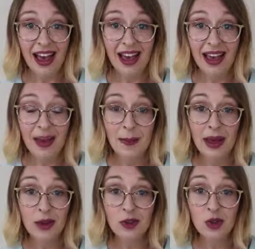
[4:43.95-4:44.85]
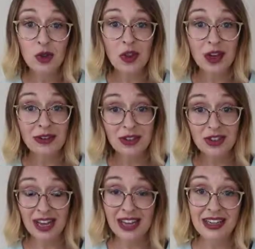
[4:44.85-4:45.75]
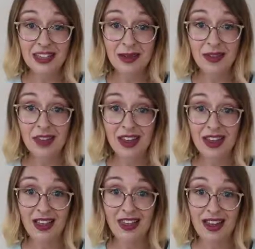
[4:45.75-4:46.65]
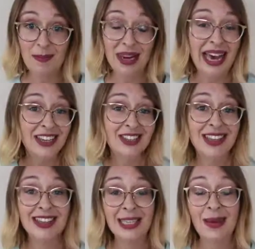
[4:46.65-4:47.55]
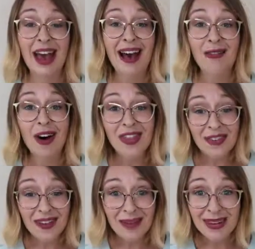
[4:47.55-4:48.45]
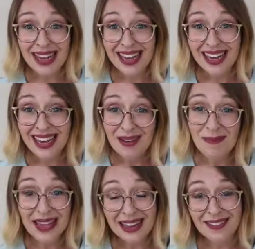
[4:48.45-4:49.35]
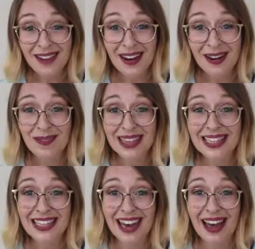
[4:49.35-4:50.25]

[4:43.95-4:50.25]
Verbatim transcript: Um, and also, do they understand some of the, the implications that this may have on the family meal environment?